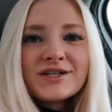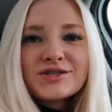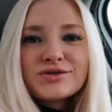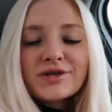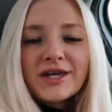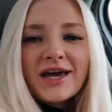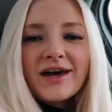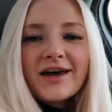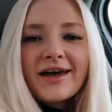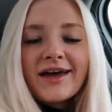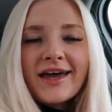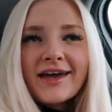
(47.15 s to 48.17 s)

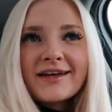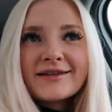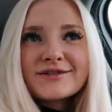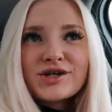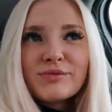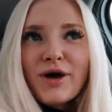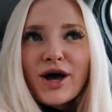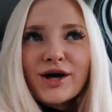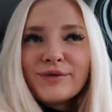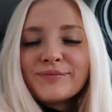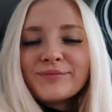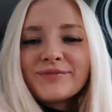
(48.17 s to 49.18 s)
Julia and her
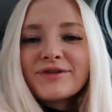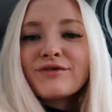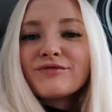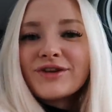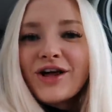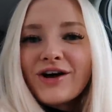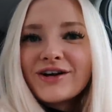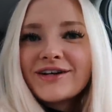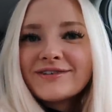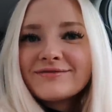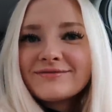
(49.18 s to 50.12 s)
mom vlog